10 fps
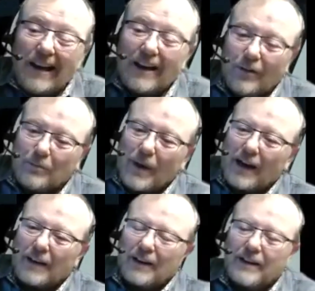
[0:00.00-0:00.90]
Back
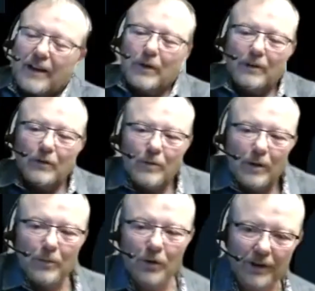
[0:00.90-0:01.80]
in the day when I wrote my
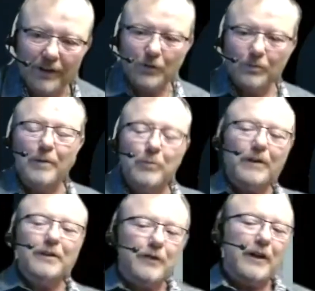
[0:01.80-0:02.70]
book, and my book
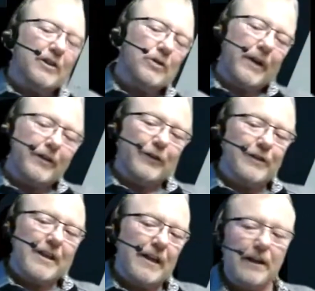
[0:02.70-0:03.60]
is very
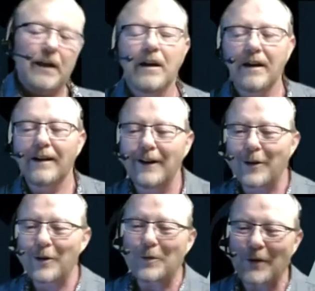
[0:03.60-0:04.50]
2013,
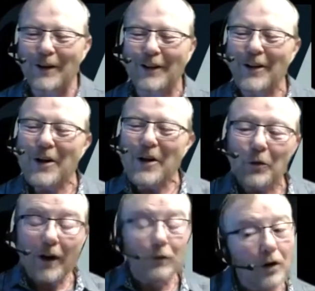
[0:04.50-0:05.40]
but when
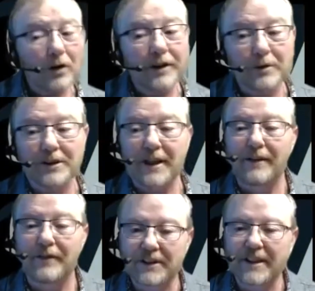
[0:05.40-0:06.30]
I wrote it, it was ahead of
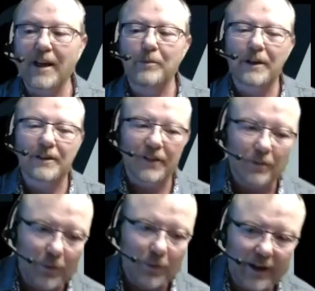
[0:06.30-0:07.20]
its time because in the
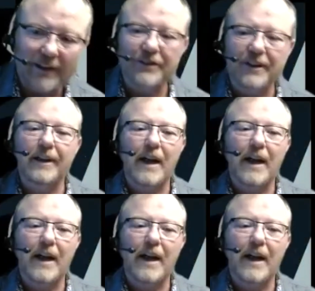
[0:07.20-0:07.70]
book I said,